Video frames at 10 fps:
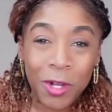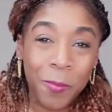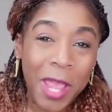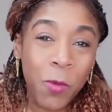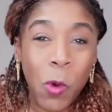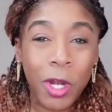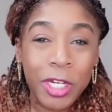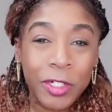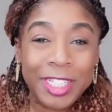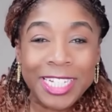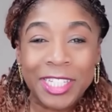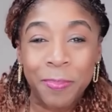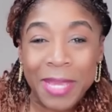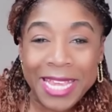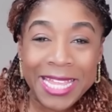back, Warriors. It's
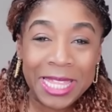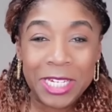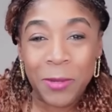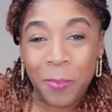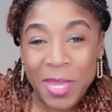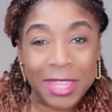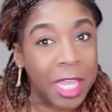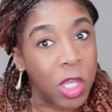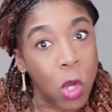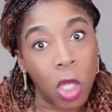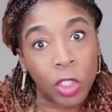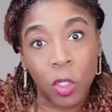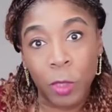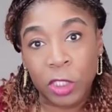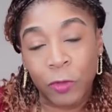me, Linda B. Thank you all
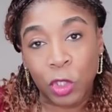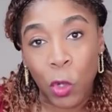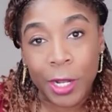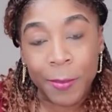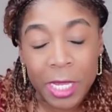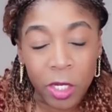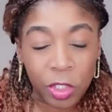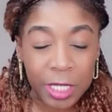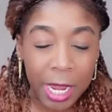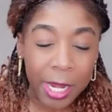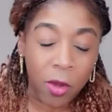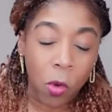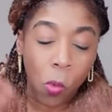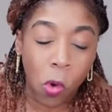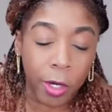so much for joining me here today.
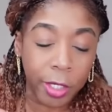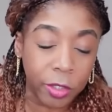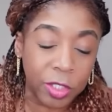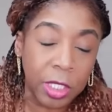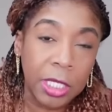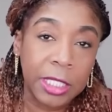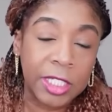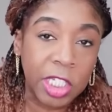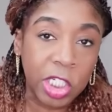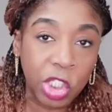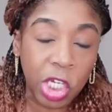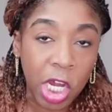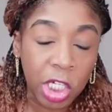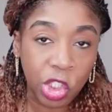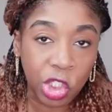Warriors,
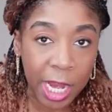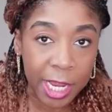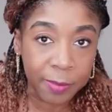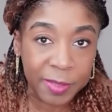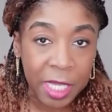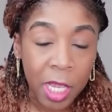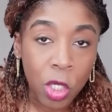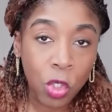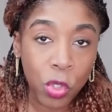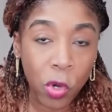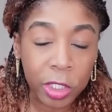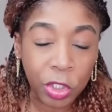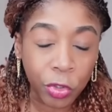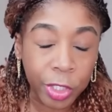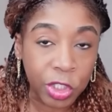Letitia James, New York
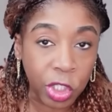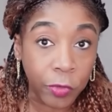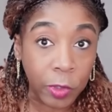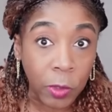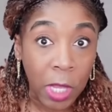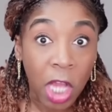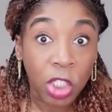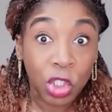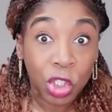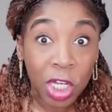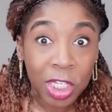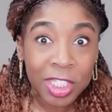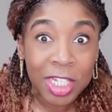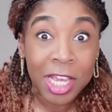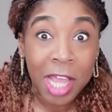Attorney General,
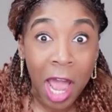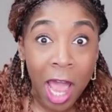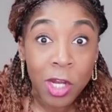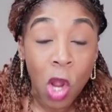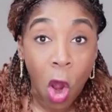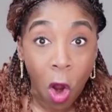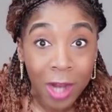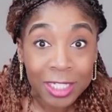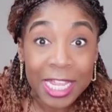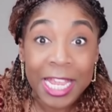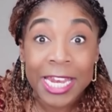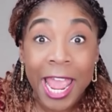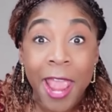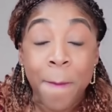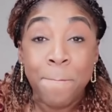just got caught in
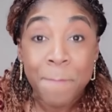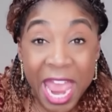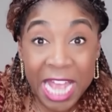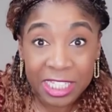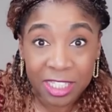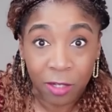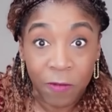a massive